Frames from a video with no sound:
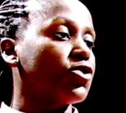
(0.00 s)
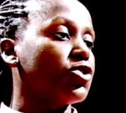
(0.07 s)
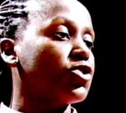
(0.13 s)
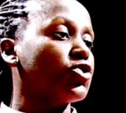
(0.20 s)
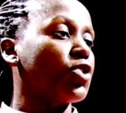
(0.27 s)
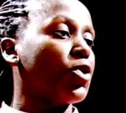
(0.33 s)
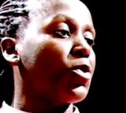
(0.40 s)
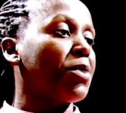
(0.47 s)

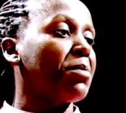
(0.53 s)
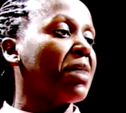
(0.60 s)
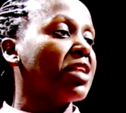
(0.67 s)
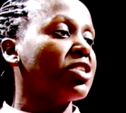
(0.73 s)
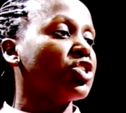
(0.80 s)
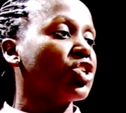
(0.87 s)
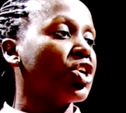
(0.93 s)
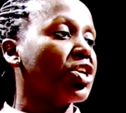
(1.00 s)
So we
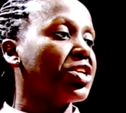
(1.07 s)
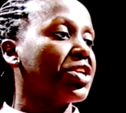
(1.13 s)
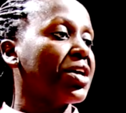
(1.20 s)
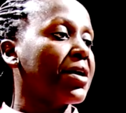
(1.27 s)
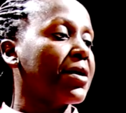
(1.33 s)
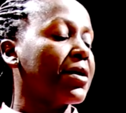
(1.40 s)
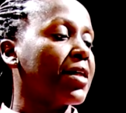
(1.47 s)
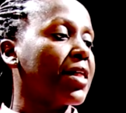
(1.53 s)

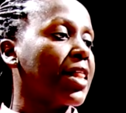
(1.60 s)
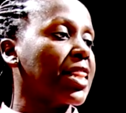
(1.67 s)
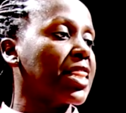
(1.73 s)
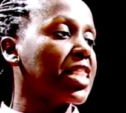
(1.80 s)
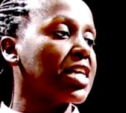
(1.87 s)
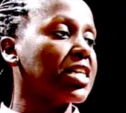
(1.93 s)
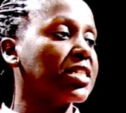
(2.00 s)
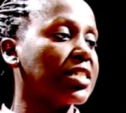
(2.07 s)
mentioned
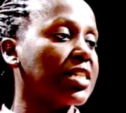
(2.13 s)
these